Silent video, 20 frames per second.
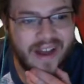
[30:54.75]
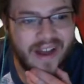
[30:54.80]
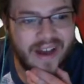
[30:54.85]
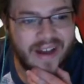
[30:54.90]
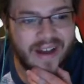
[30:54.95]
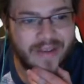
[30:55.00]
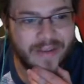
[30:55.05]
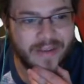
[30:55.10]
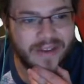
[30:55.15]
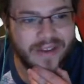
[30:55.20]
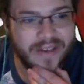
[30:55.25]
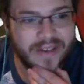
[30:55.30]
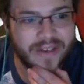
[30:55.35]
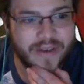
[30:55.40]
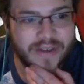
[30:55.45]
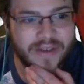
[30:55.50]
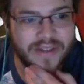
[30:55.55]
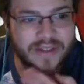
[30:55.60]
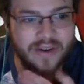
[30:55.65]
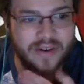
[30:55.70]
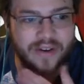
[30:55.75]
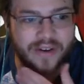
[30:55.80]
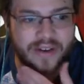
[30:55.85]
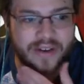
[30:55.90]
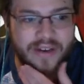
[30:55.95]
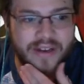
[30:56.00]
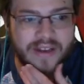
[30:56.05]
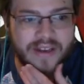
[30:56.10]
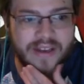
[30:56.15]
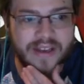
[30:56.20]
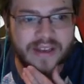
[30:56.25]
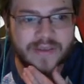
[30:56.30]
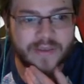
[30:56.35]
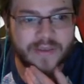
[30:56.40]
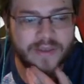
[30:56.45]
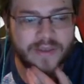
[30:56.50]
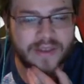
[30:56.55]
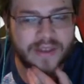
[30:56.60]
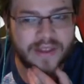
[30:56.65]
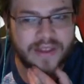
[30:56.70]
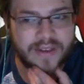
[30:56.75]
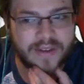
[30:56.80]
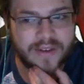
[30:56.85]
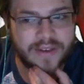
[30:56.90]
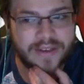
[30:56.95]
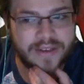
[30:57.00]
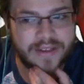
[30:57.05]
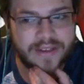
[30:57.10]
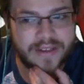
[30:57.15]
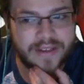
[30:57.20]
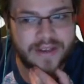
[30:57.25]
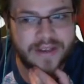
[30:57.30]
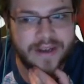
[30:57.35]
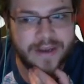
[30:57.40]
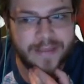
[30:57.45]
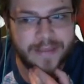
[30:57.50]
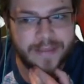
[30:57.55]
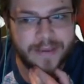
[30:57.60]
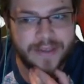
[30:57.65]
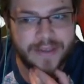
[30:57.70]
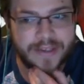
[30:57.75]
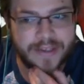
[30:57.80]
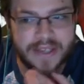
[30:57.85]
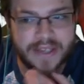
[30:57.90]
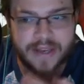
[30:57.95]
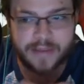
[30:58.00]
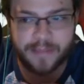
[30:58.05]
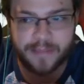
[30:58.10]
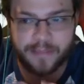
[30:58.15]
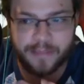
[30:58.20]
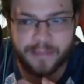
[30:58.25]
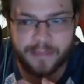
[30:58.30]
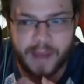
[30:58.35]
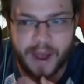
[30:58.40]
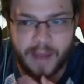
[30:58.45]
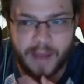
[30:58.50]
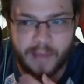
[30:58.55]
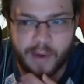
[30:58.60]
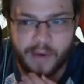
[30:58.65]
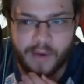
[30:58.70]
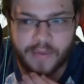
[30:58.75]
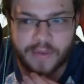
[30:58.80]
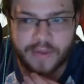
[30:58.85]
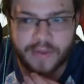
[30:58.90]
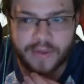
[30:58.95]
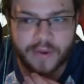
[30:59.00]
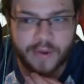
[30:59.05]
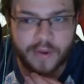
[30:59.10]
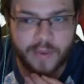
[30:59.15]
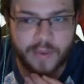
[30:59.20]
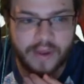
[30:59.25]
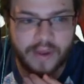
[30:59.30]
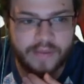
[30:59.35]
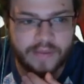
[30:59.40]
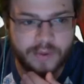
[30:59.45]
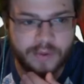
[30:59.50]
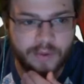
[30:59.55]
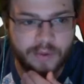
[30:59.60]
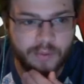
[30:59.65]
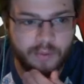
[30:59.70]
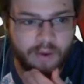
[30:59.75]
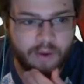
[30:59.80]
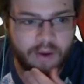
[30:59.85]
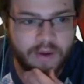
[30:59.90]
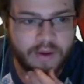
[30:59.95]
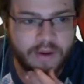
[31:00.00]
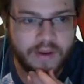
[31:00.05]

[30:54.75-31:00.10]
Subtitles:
We could go Zarina in case we think they're going to just, like, pop off a Thunder Wave turn 1.